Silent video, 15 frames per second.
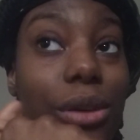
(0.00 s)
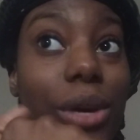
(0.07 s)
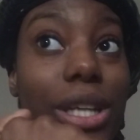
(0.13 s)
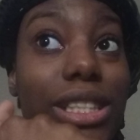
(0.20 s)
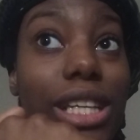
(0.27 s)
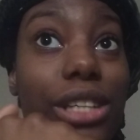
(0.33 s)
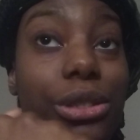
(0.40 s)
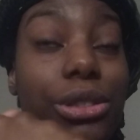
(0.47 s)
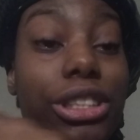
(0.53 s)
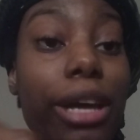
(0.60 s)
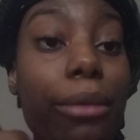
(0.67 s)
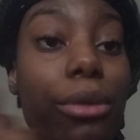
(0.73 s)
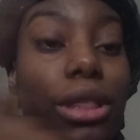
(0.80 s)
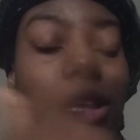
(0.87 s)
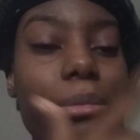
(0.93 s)
what's the dude's
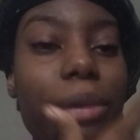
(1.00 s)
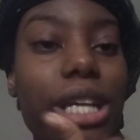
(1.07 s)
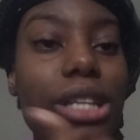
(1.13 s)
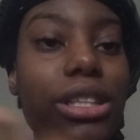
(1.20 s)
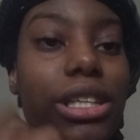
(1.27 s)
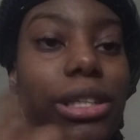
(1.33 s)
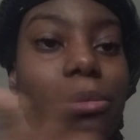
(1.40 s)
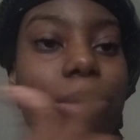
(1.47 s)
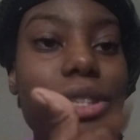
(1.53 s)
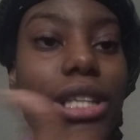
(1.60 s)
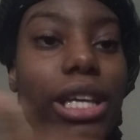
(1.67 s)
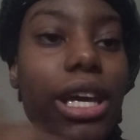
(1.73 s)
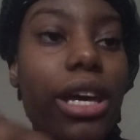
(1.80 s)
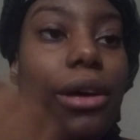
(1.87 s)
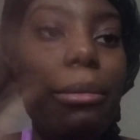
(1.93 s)
name with the big
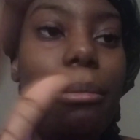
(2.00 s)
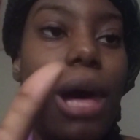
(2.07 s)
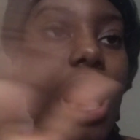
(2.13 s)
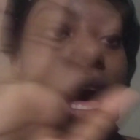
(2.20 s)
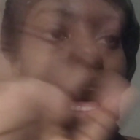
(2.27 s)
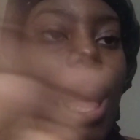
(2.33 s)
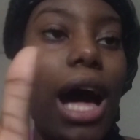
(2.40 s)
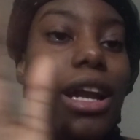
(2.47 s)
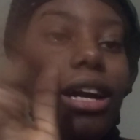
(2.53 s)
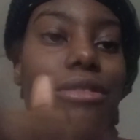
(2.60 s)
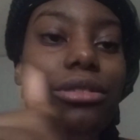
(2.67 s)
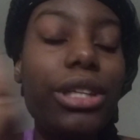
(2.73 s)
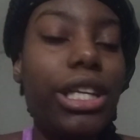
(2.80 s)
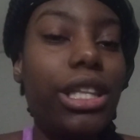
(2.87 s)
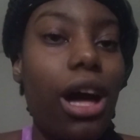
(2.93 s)
lips? Him. I
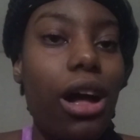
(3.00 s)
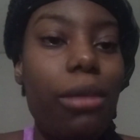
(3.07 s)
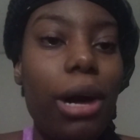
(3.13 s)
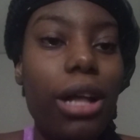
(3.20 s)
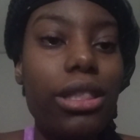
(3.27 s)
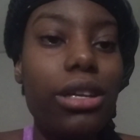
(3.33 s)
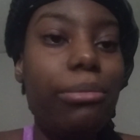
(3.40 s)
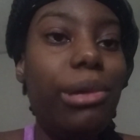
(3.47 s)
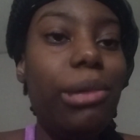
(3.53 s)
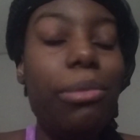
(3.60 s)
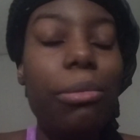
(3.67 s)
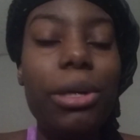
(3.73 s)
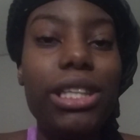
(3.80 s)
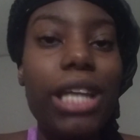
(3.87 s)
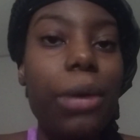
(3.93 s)
never really thought about them
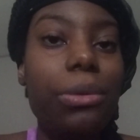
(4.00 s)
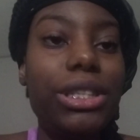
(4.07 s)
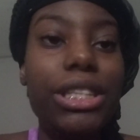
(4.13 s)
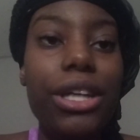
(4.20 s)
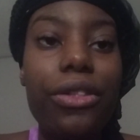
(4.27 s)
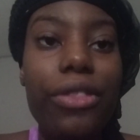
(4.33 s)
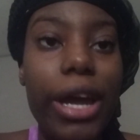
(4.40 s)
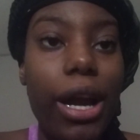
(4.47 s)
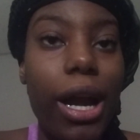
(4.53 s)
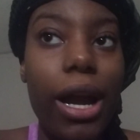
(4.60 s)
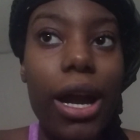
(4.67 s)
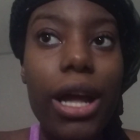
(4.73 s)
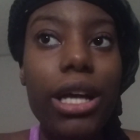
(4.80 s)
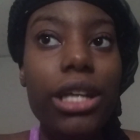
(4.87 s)
people, but they were still there.